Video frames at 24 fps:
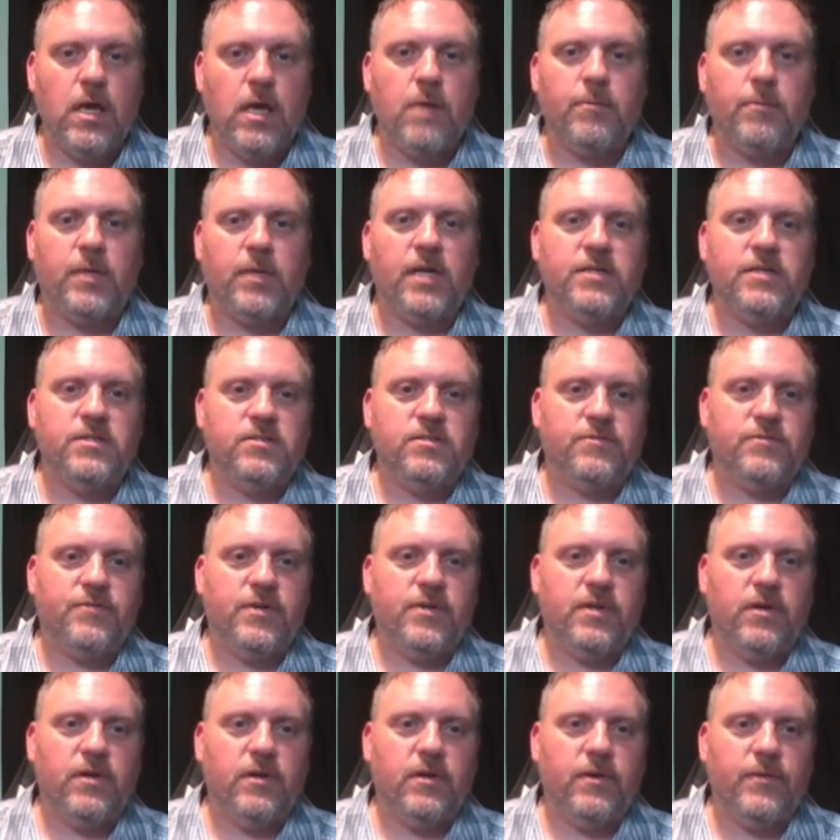But I just
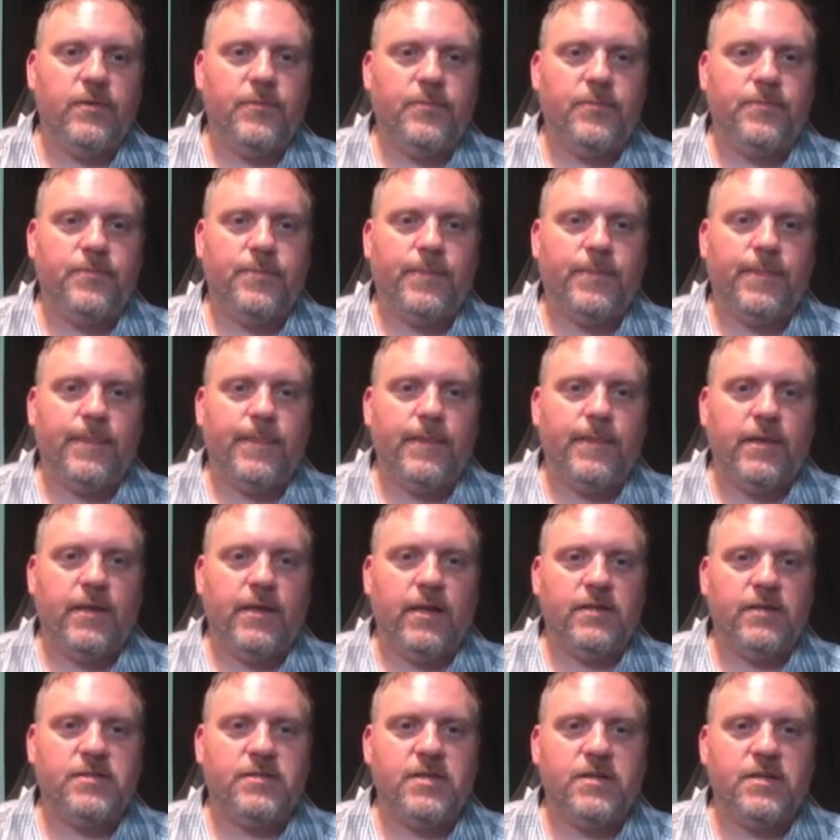figured,
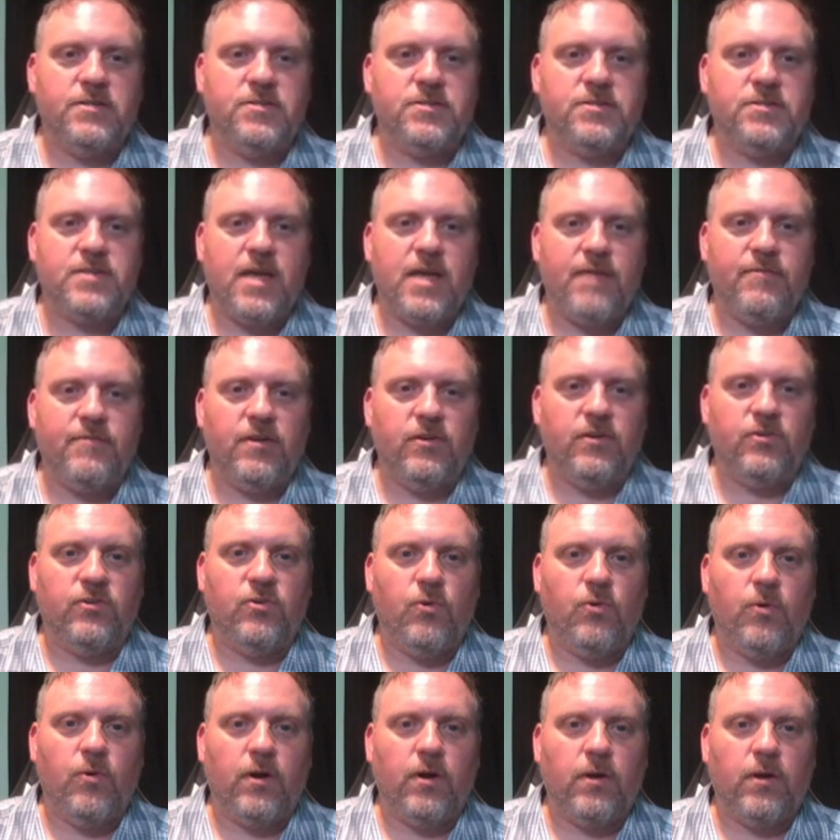instead of just having
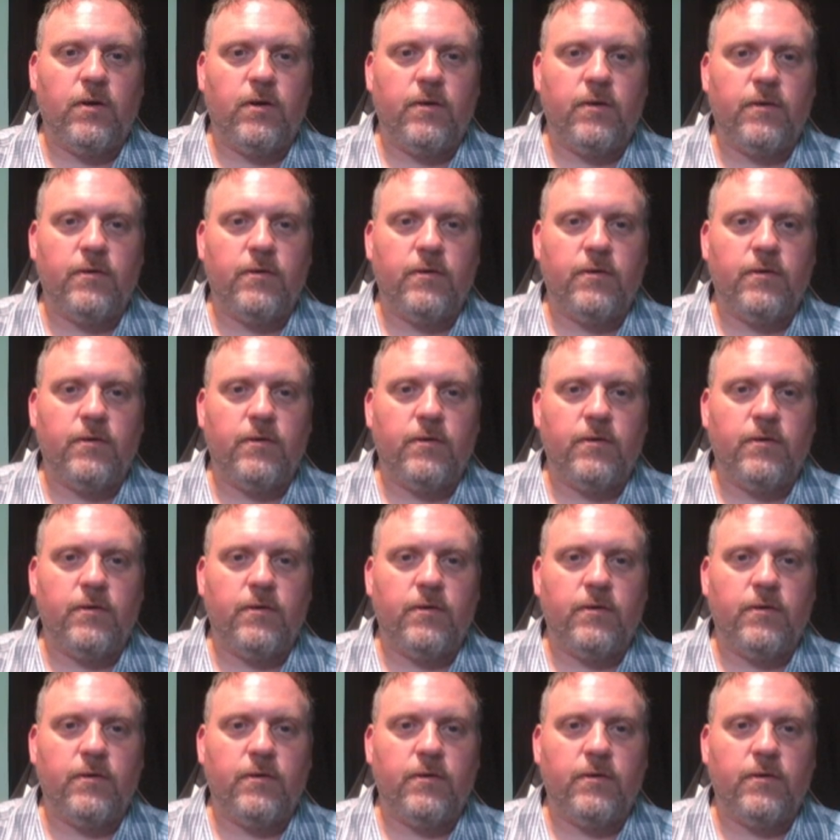door,